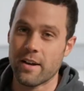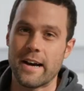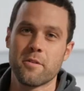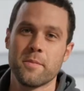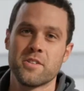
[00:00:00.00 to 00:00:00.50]

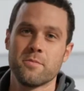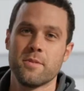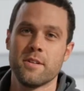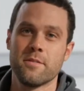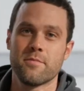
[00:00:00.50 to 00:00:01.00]
don't mean to
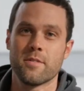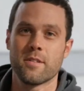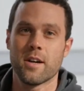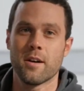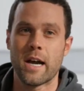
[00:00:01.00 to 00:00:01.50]
be
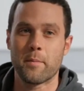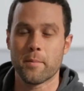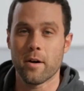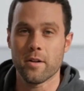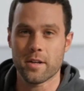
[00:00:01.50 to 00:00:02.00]

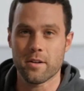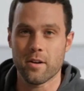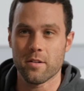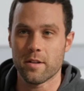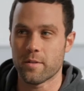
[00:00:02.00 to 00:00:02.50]
hyperbolic at
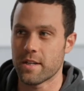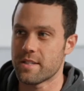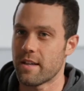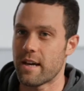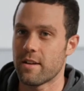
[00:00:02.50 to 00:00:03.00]
all when I
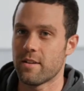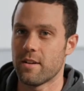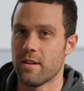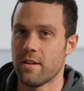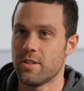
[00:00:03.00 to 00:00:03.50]
say that,
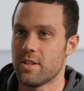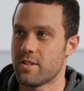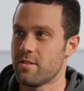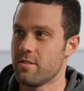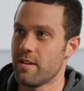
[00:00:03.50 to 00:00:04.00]
just
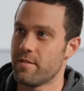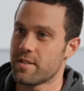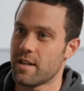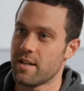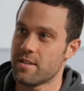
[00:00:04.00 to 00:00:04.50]
to
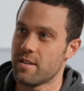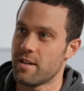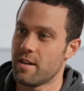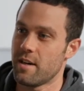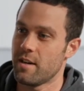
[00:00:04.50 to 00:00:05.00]
emphasize
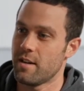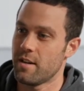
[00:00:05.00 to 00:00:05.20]
that